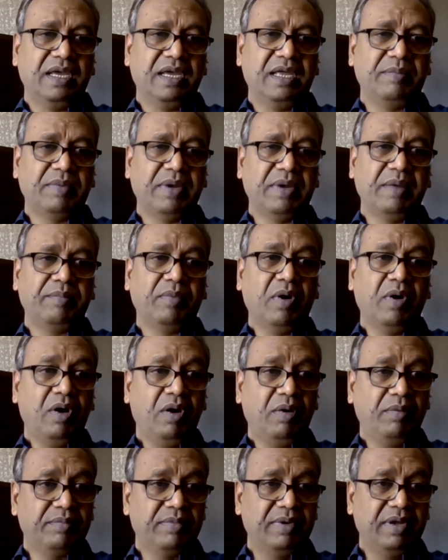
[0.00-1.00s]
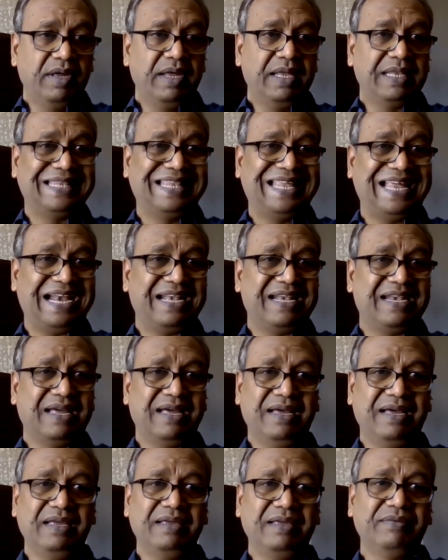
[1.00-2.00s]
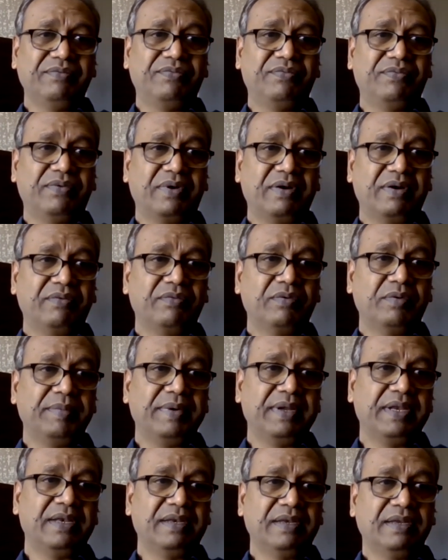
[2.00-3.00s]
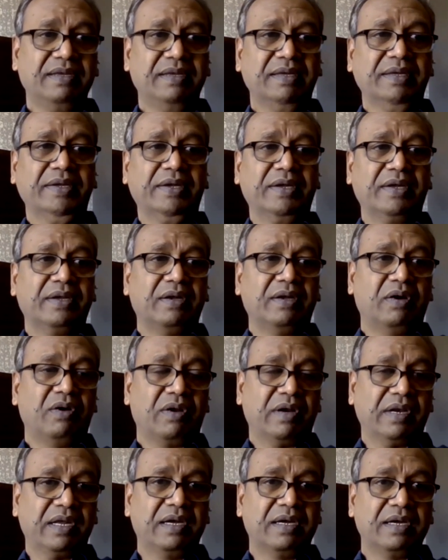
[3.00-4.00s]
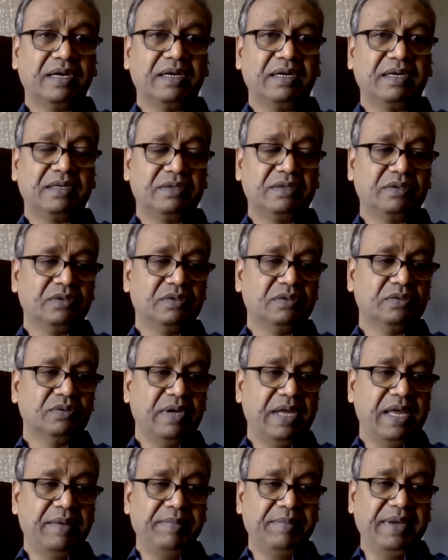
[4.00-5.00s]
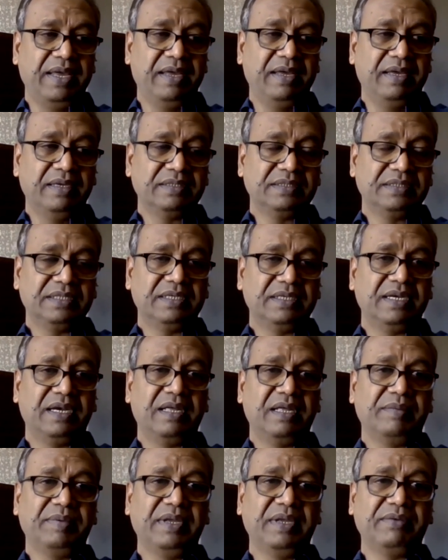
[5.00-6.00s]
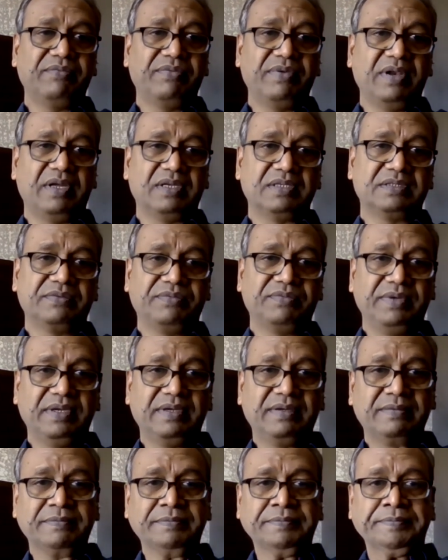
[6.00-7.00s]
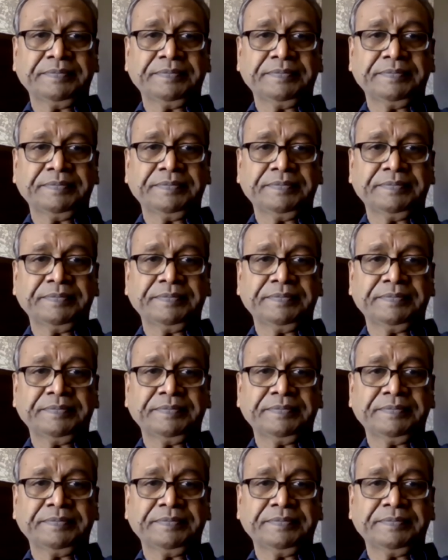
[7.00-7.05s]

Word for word: And my mom, at that time, for a woman, or a girl to do MA. She did MA in philosophy.